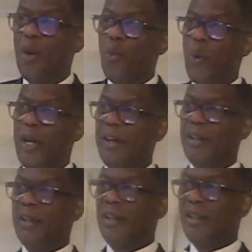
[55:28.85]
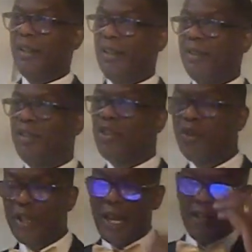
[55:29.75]
where the
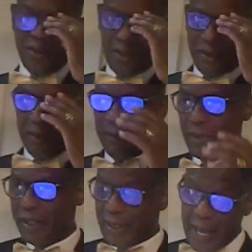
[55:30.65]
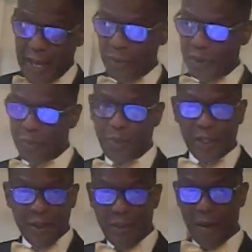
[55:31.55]
Creator is able to
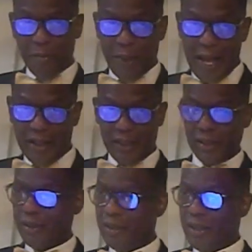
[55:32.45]
bring about balance.